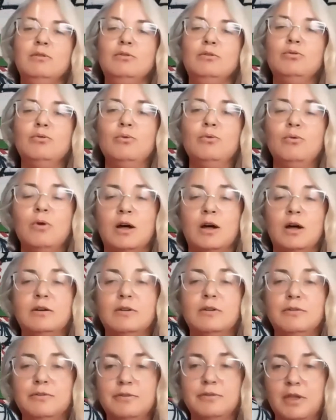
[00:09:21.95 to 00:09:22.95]
to
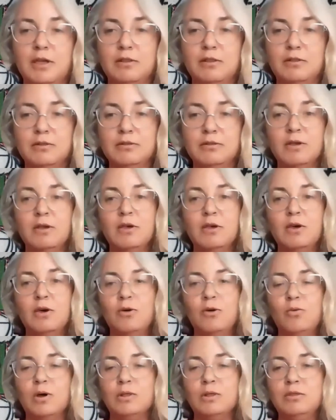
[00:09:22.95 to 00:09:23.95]
understand
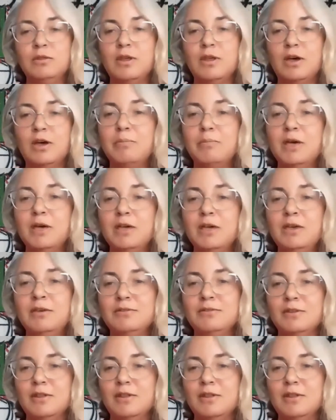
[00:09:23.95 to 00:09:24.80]
what the Nakba is.